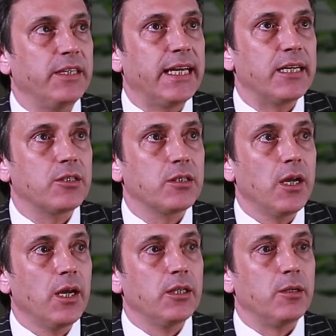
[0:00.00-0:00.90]
He gets
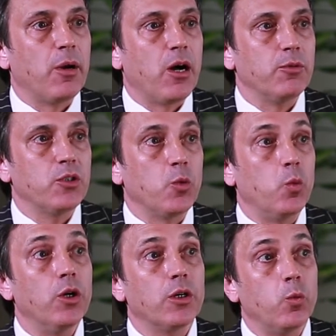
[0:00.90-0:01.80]
departments to
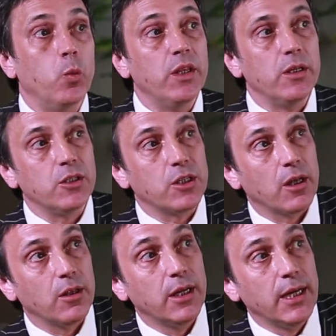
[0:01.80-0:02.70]
work with each
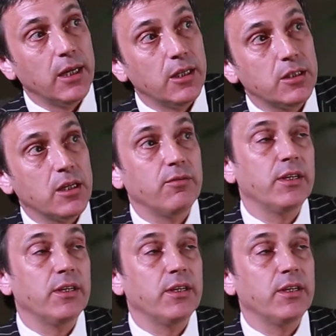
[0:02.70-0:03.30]
other instead of